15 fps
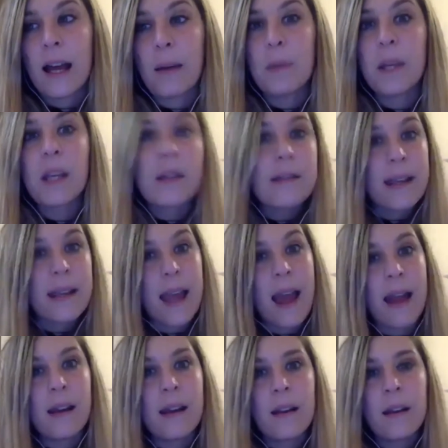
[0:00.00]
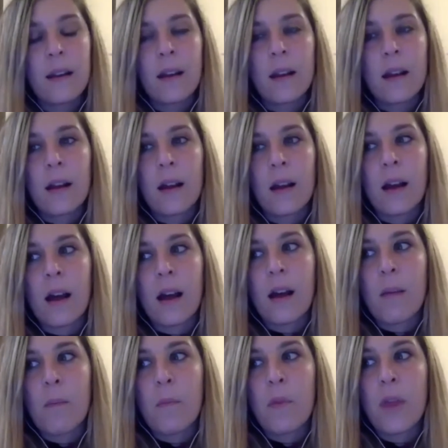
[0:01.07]
Because again,
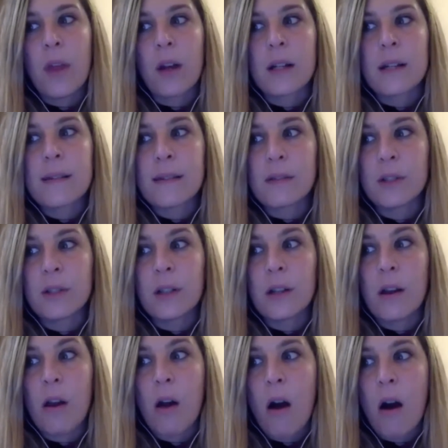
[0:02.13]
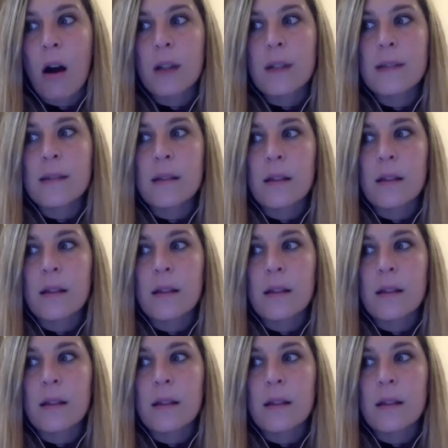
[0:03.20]
there are certain laws